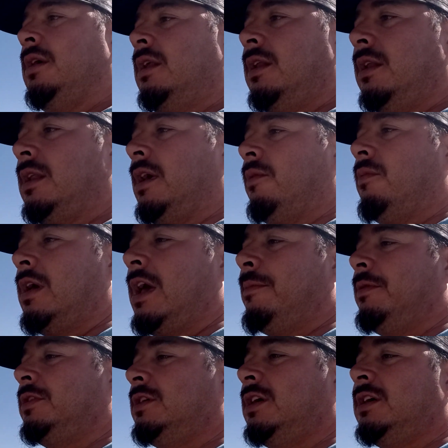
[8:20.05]
what
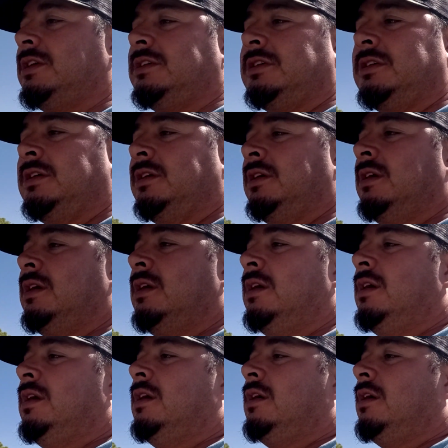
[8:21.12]
happened to us,
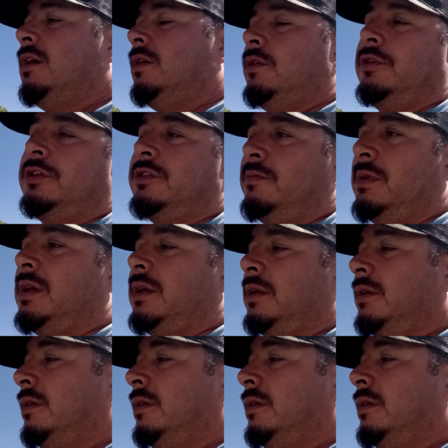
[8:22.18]
or to me.